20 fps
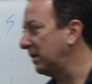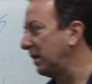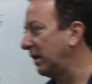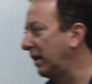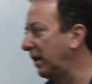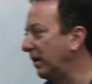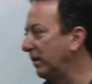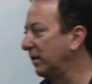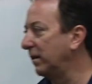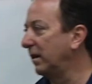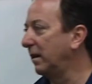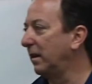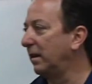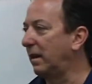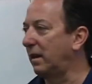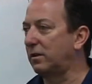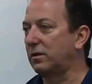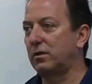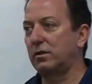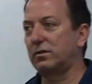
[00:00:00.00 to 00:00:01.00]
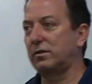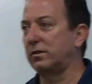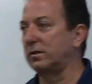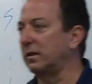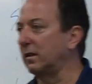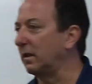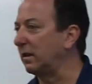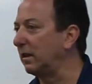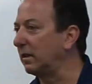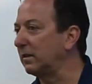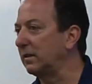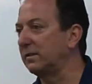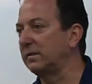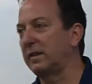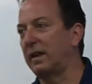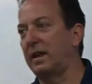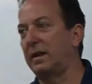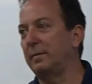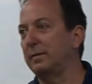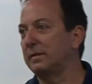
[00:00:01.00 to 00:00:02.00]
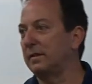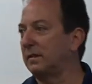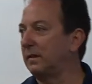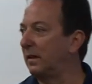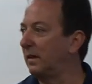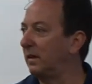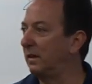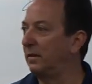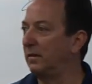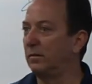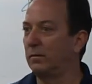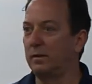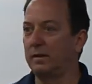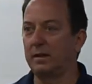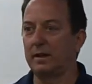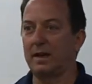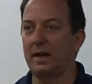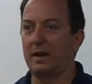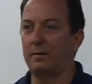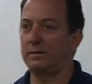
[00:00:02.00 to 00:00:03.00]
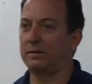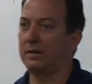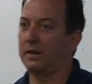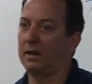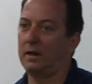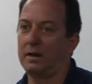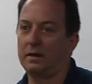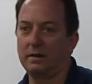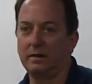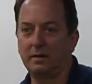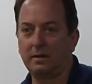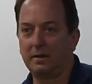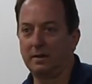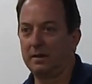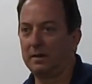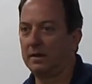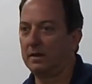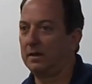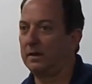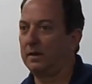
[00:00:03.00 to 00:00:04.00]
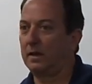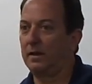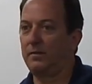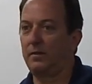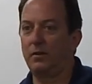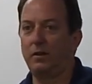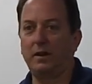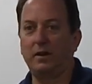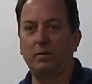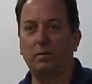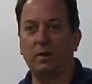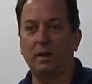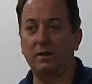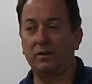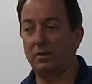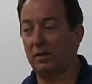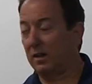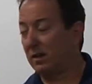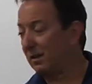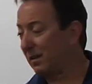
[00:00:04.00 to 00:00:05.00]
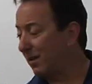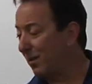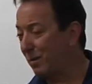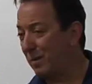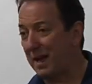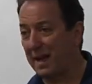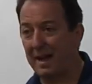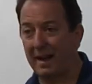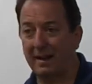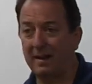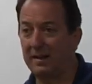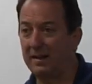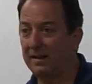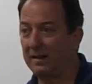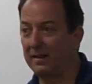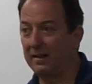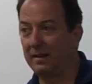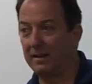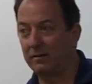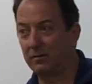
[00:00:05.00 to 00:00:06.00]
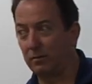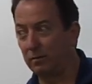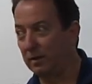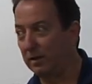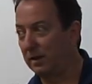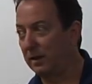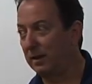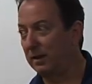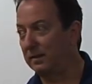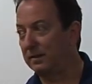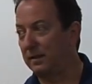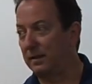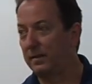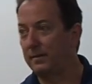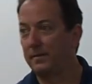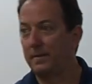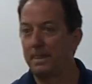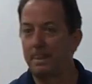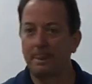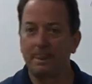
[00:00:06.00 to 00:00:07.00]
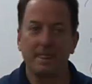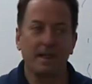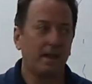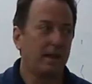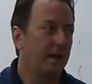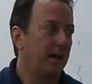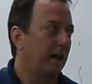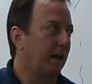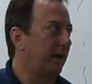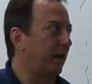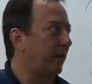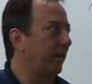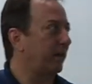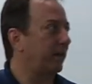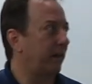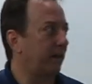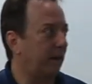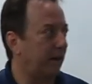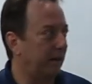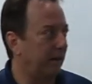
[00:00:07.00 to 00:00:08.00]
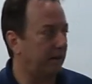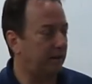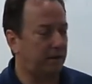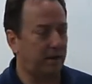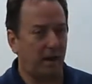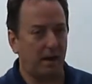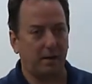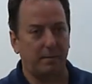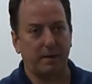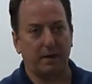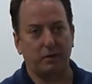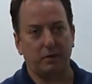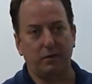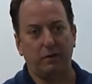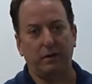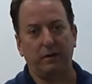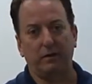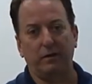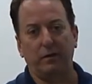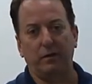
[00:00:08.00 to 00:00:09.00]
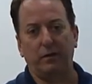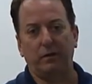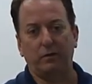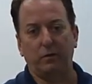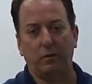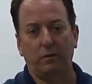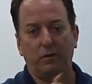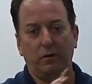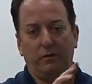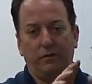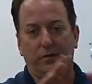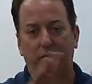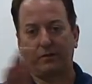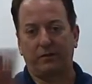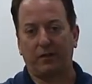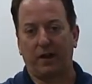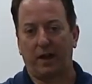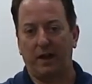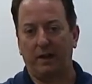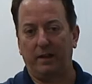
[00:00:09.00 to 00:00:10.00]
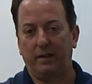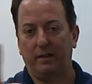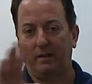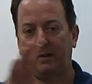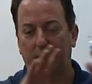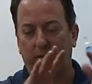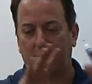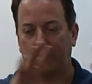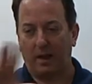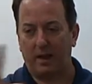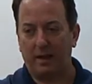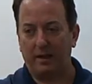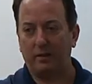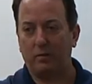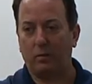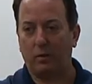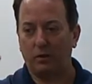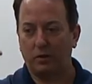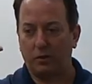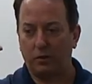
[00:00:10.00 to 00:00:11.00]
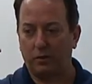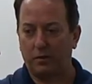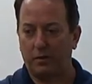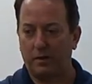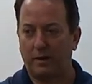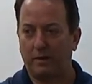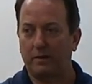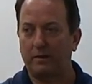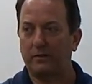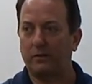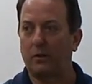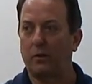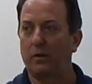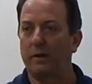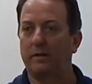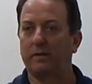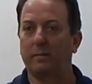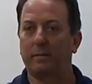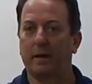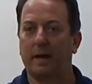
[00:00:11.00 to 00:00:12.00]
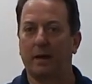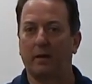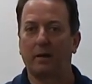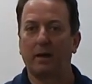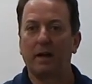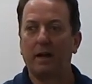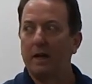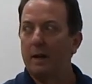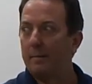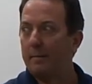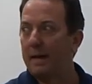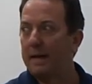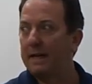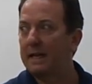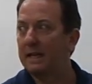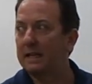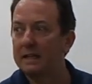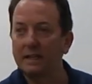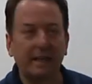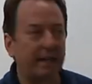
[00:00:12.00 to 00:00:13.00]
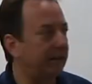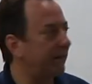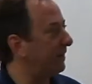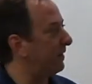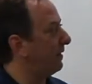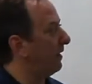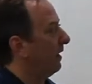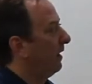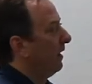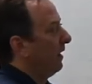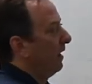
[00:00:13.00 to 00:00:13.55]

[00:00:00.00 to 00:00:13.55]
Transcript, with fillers: You know, that church is going to look the same as it did when the guy was there. If you need a wide shot, go back. It's really easy. Another thing I talk about shooting too is once you've decide, designed what you think the story is about, make a list